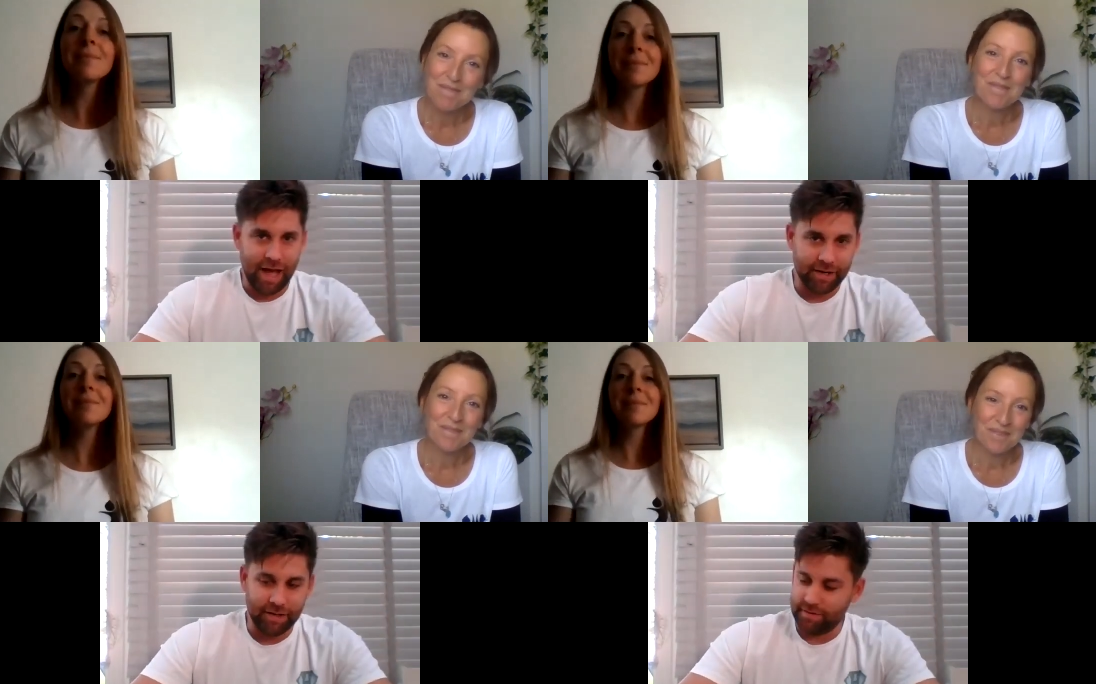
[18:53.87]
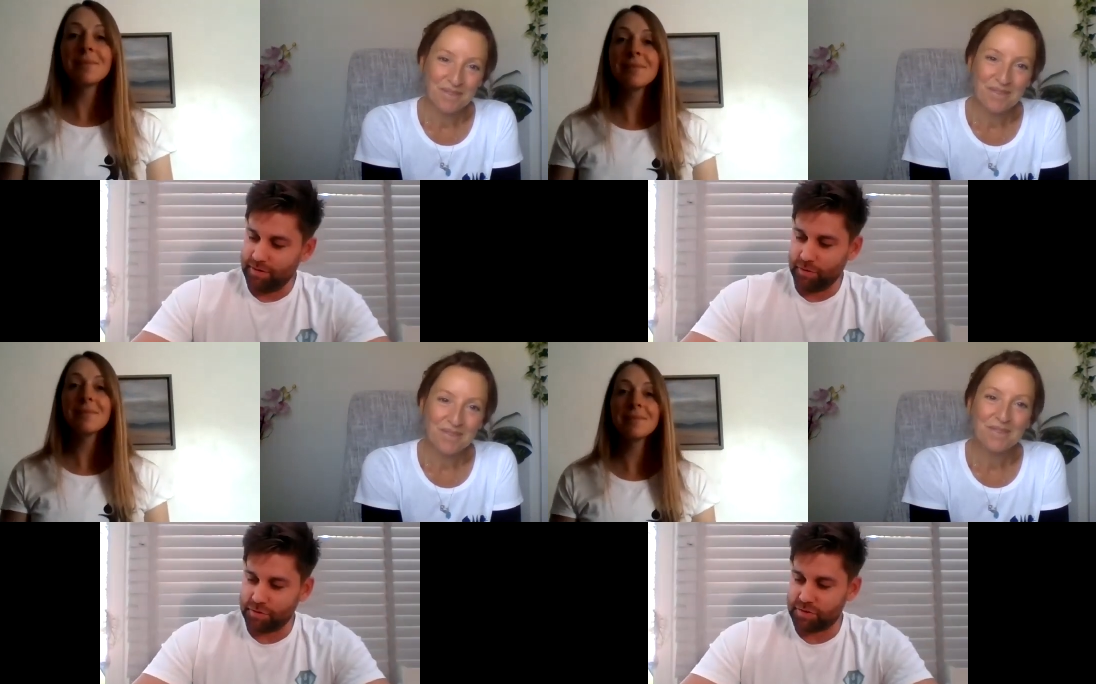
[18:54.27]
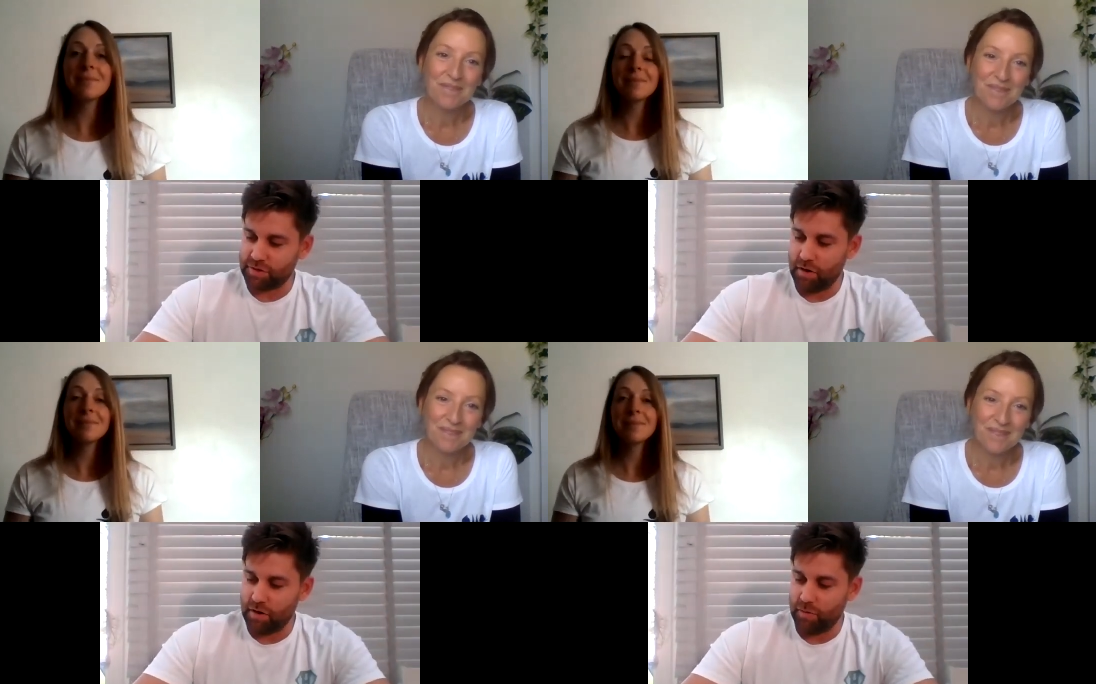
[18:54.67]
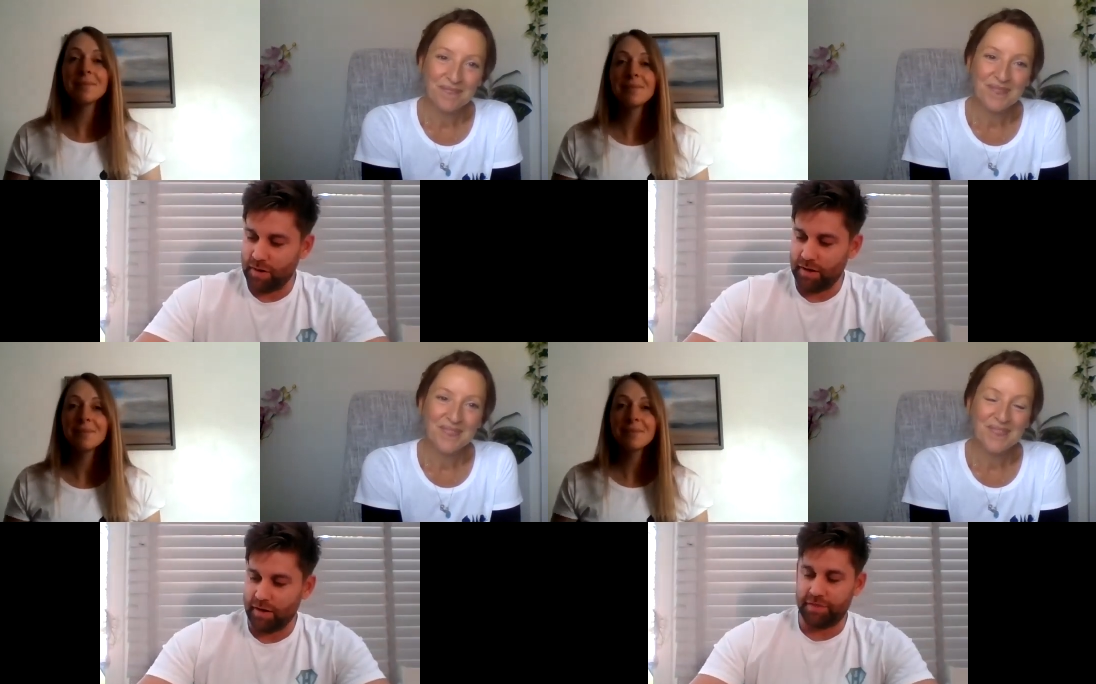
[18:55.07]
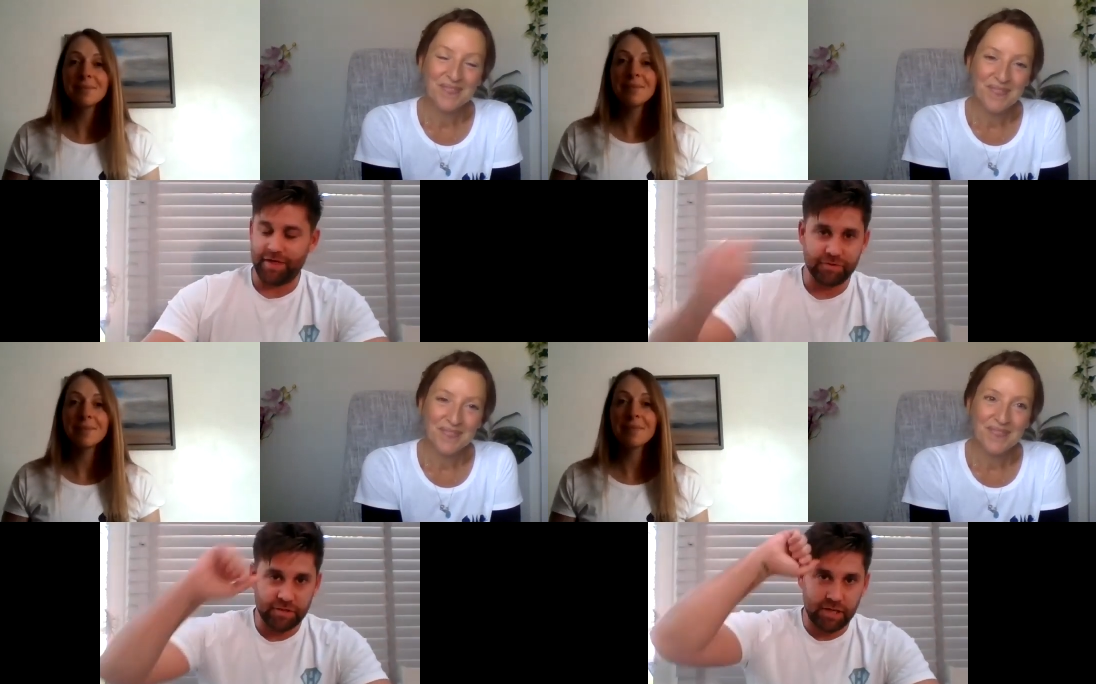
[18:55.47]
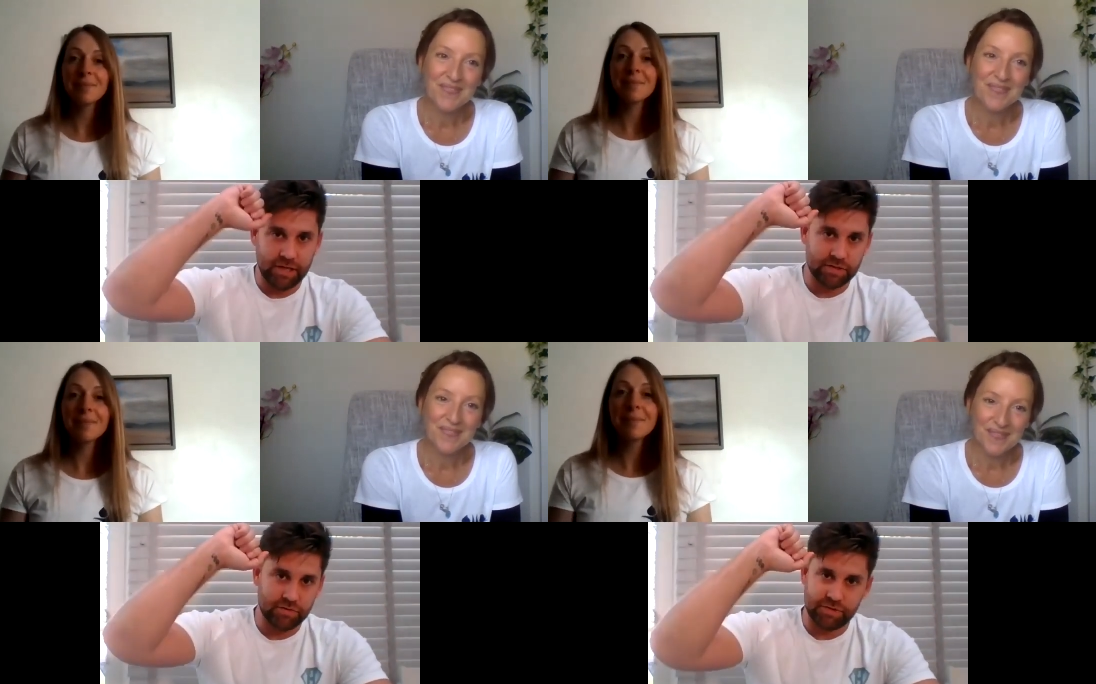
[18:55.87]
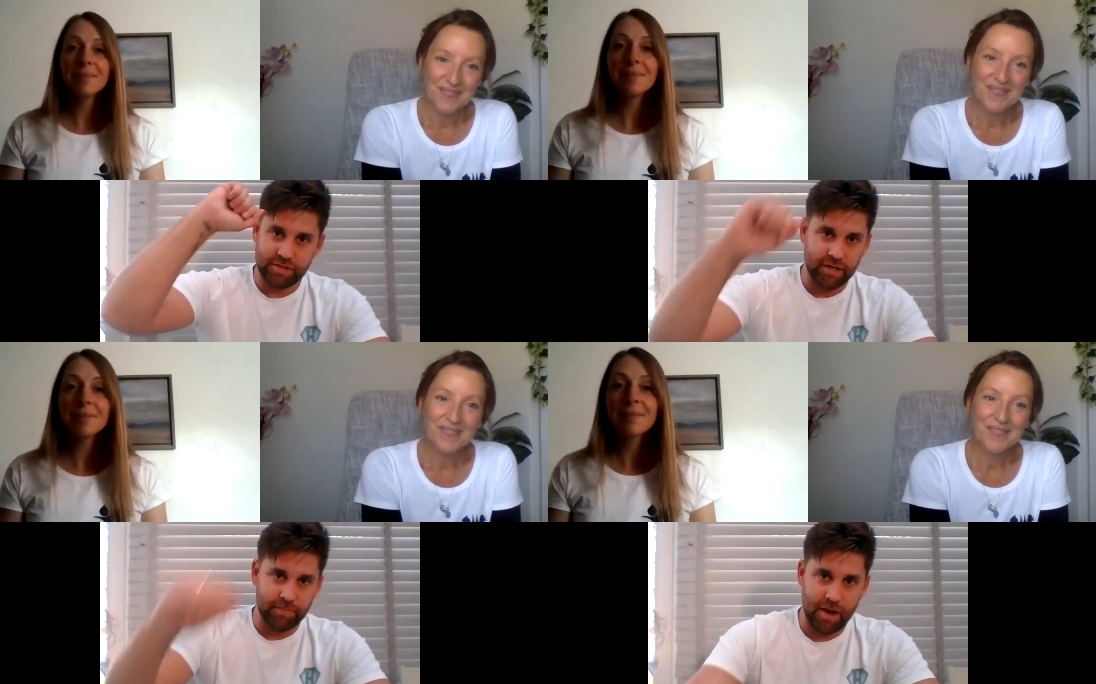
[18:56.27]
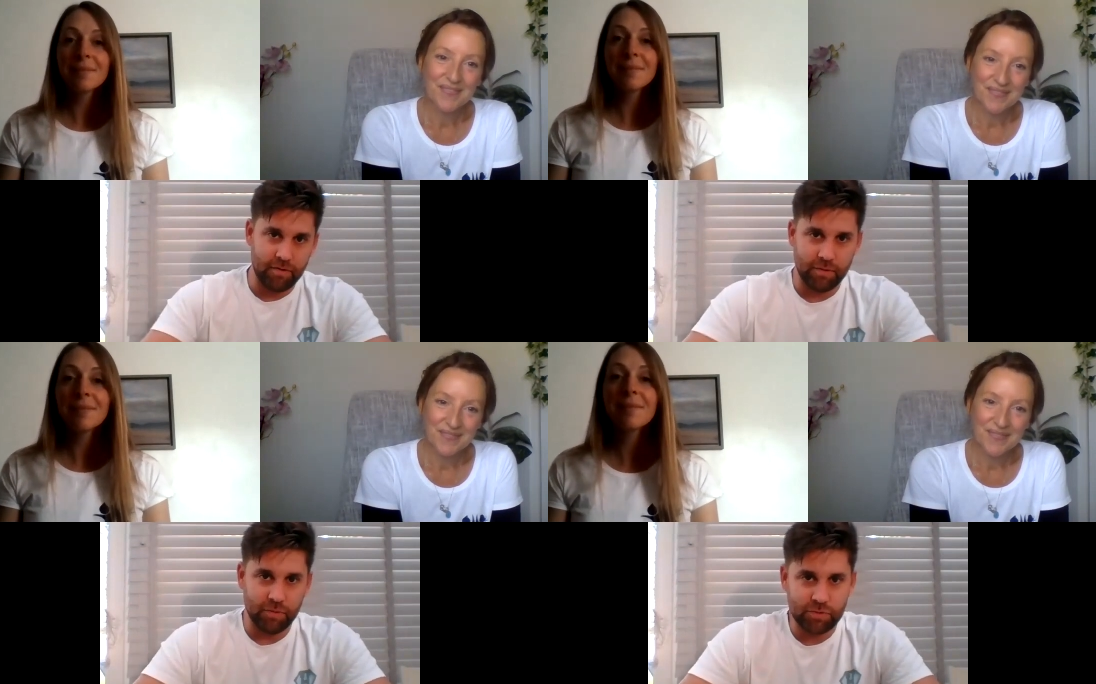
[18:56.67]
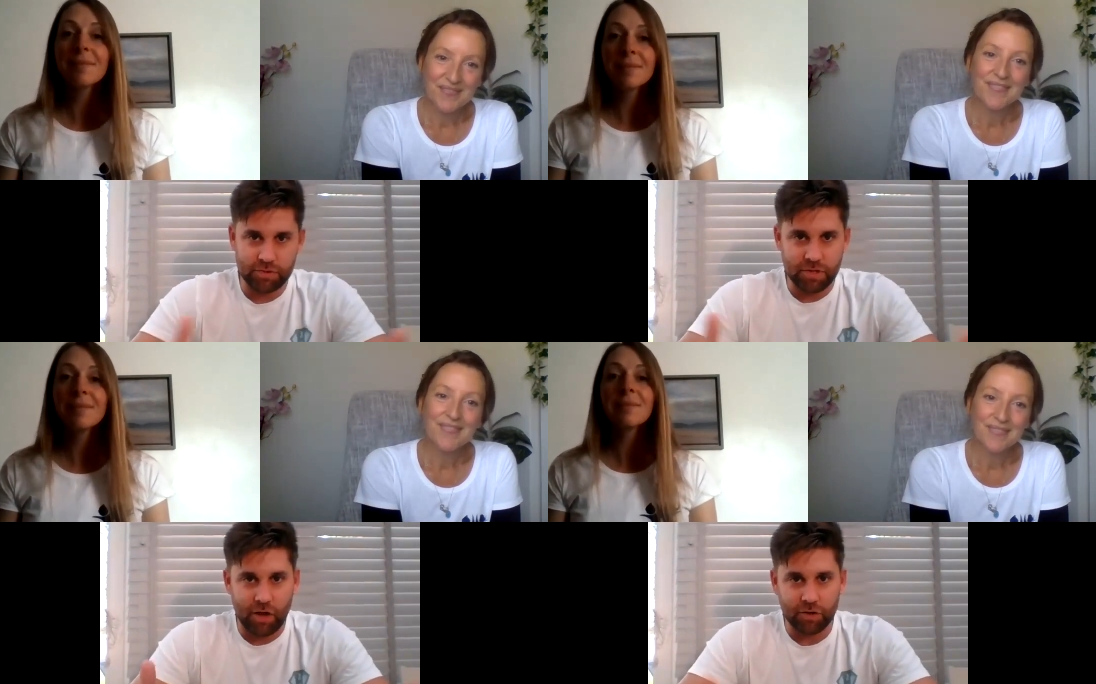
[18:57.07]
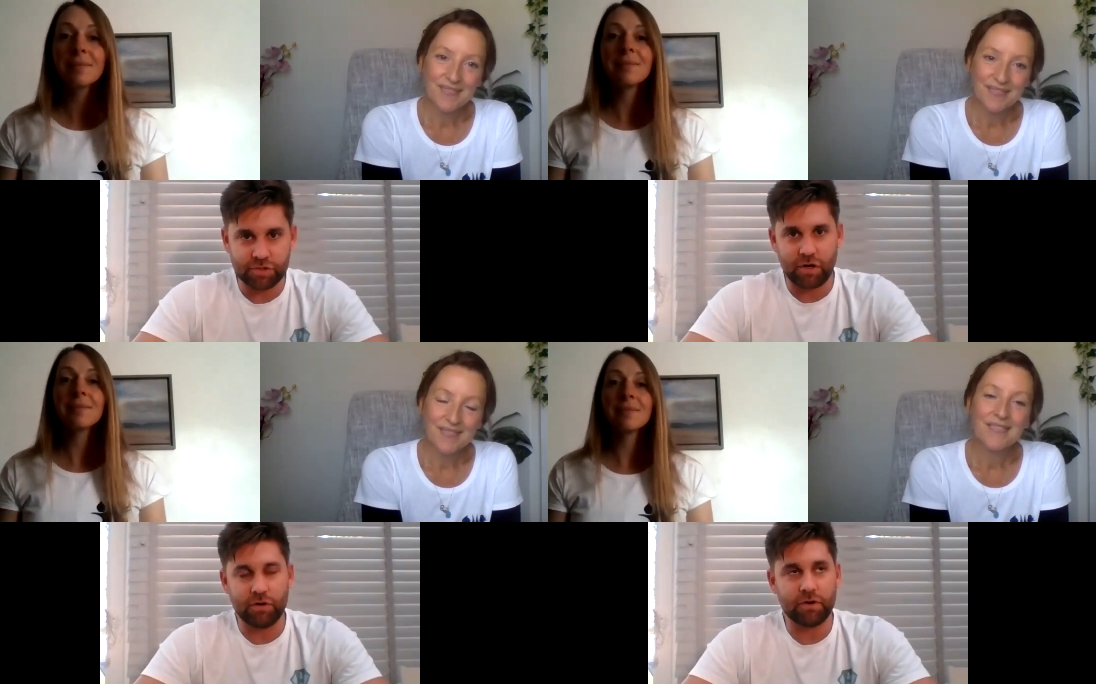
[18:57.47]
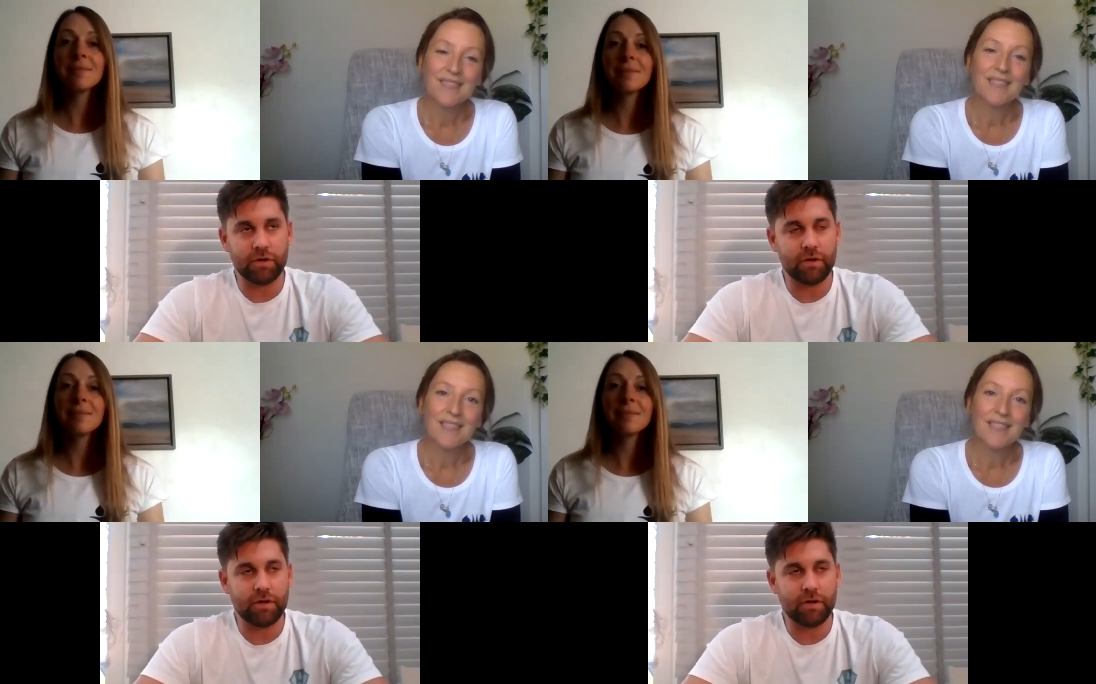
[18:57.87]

Speaker 1: and also uh, A Thousand Years, Christina Perri, which was our song at,